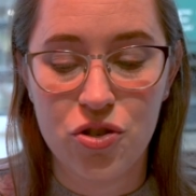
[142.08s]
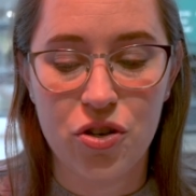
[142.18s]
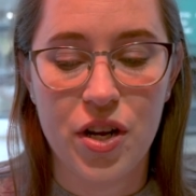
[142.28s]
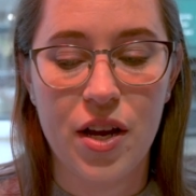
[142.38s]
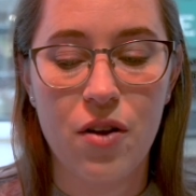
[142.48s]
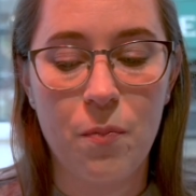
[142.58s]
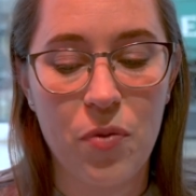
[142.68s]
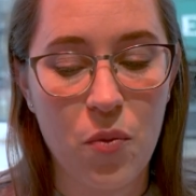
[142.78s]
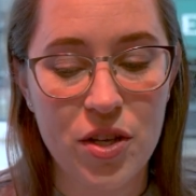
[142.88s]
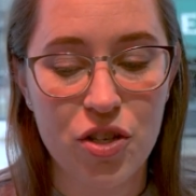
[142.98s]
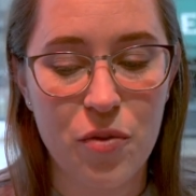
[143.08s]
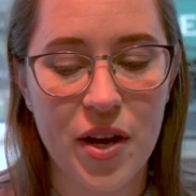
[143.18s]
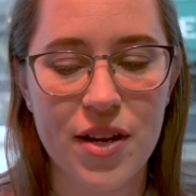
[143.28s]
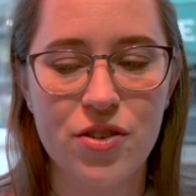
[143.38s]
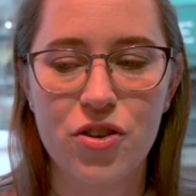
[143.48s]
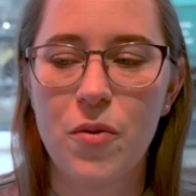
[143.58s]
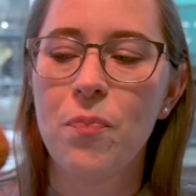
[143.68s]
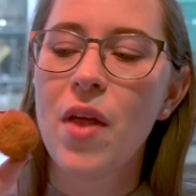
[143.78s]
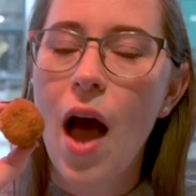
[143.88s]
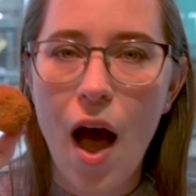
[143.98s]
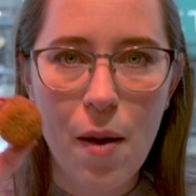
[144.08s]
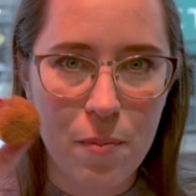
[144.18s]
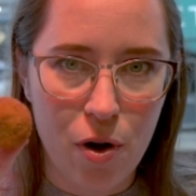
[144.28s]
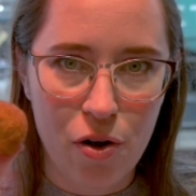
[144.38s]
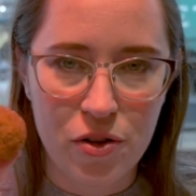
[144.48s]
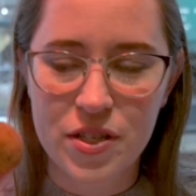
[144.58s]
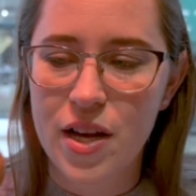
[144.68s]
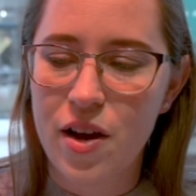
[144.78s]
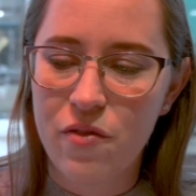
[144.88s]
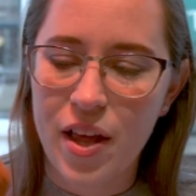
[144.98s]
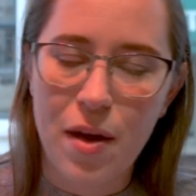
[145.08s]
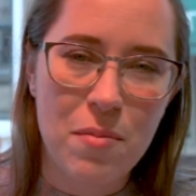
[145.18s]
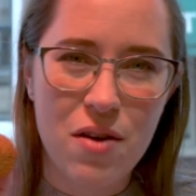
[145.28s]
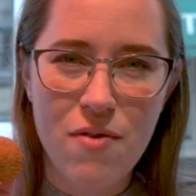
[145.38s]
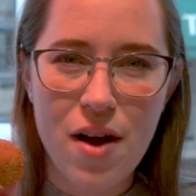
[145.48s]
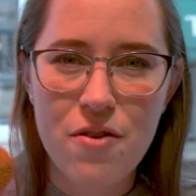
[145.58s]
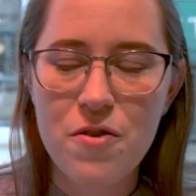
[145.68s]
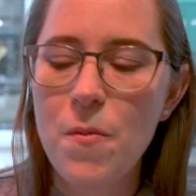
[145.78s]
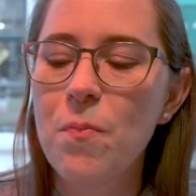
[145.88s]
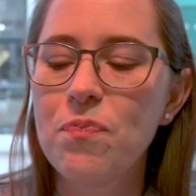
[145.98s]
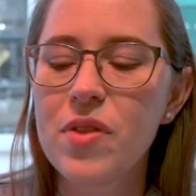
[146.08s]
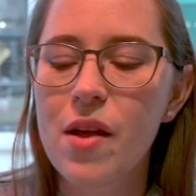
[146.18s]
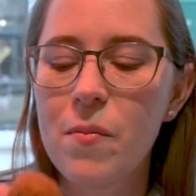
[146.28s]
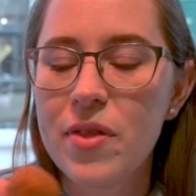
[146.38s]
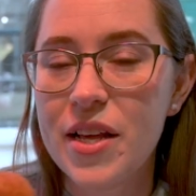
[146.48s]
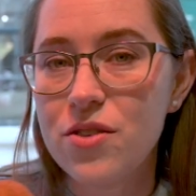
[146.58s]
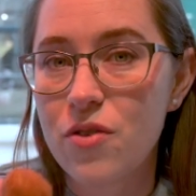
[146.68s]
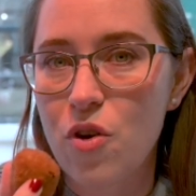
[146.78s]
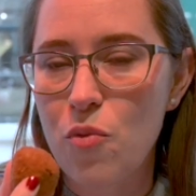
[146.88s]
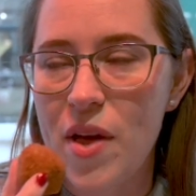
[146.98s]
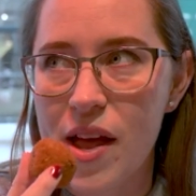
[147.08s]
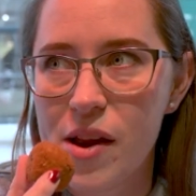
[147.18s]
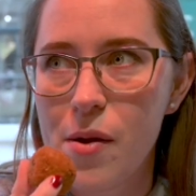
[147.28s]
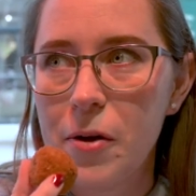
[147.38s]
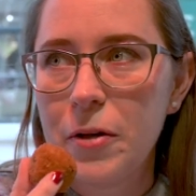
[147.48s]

during the winter because they're hot balls of like a meat ragu. These are homemade.